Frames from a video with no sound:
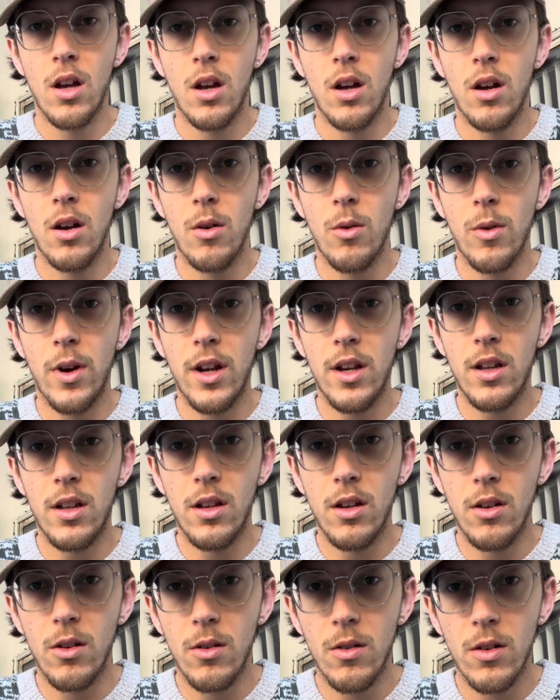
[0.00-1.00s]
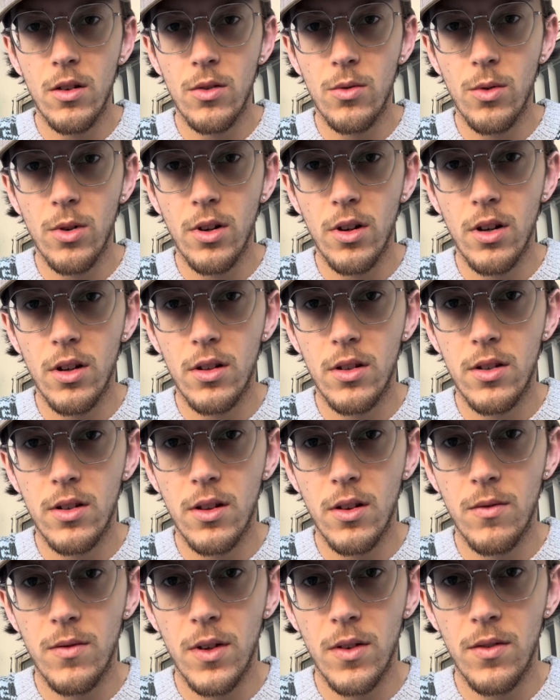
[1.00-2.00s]
Right here is where it's
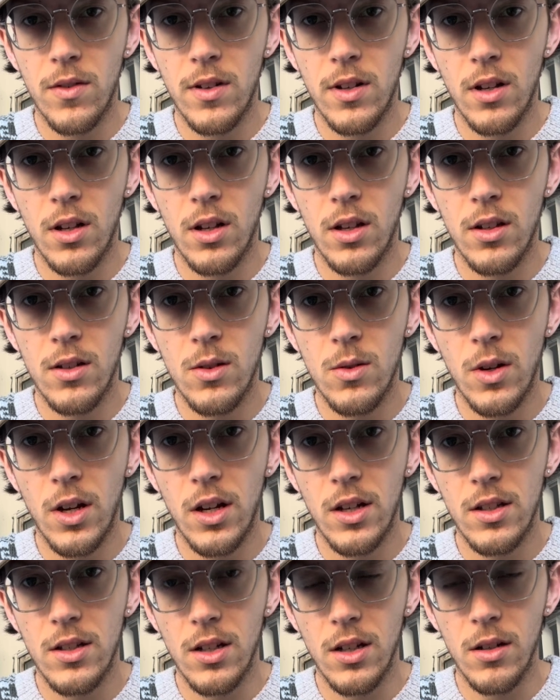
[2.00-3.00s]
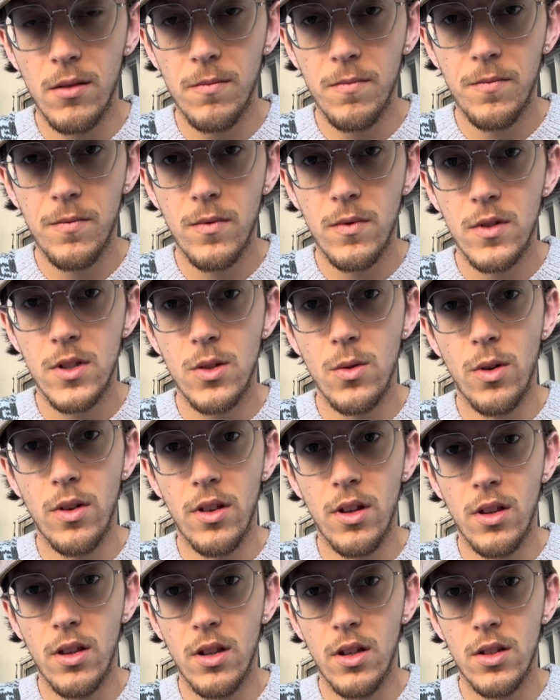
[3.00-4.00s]
the 15 to 18. So
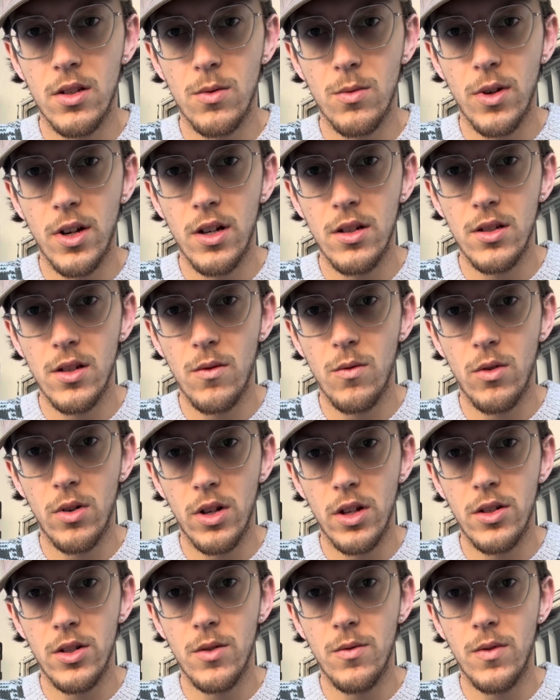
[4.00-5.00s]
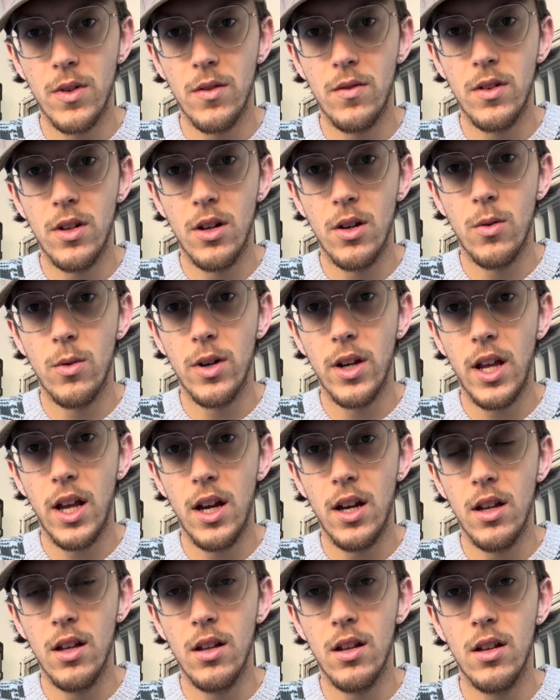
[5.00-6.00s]
within this range of 150 to
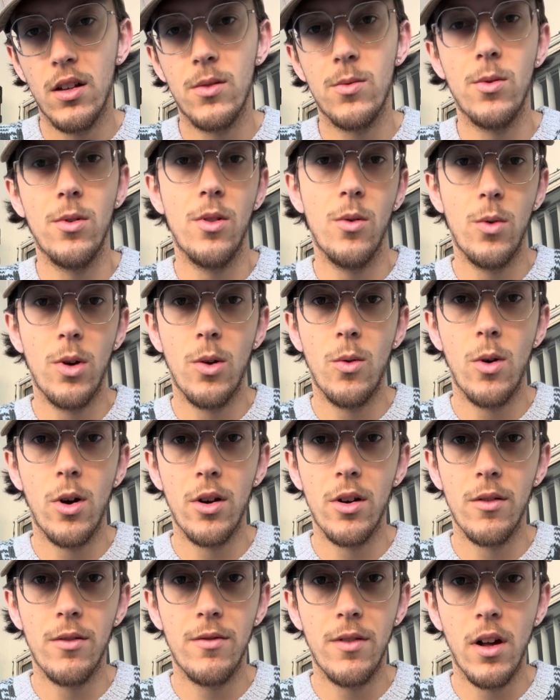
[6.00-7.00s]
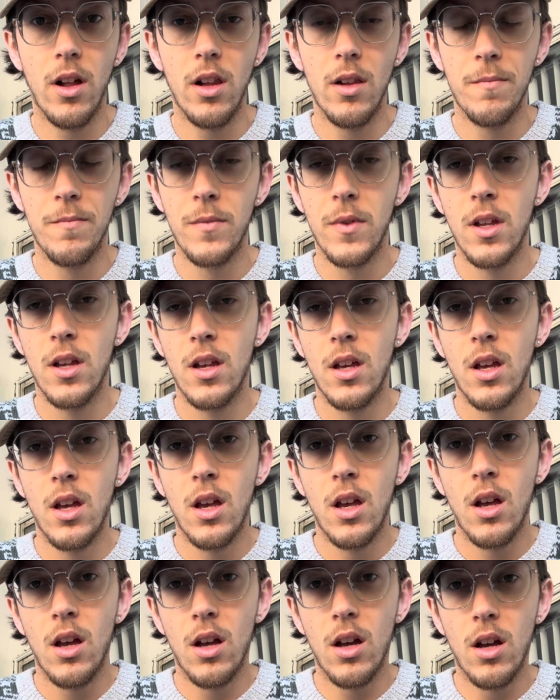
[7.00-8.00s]
180 is where the well water fell.
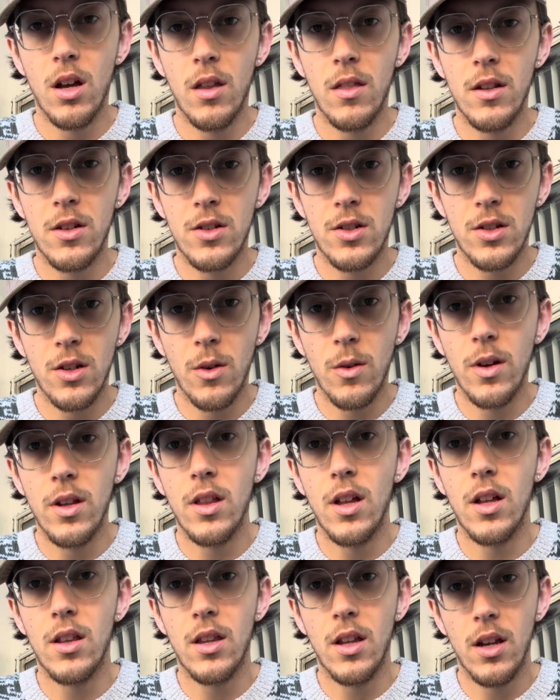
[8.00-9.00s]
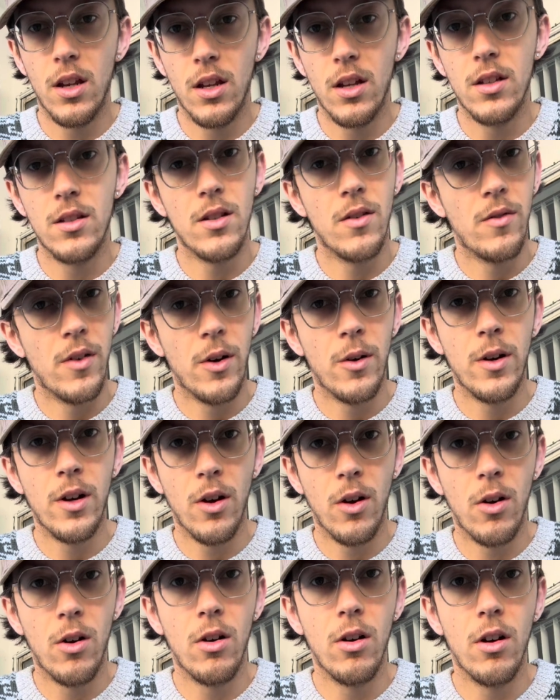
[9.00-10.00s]
This showing that it is a very
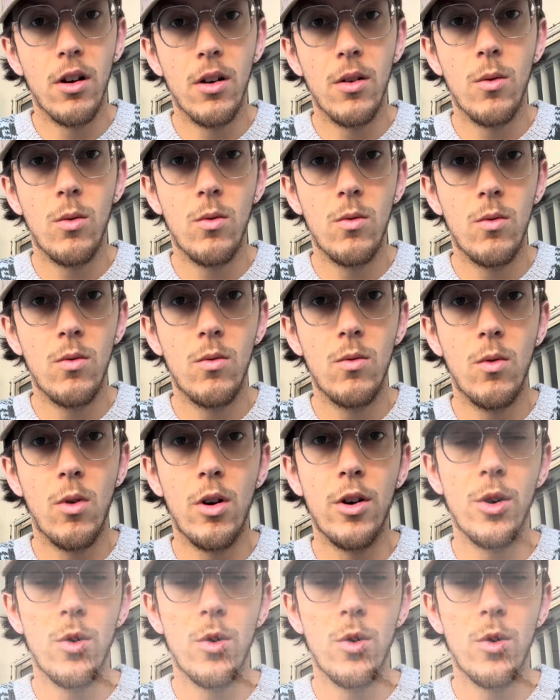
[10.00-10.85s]
hard water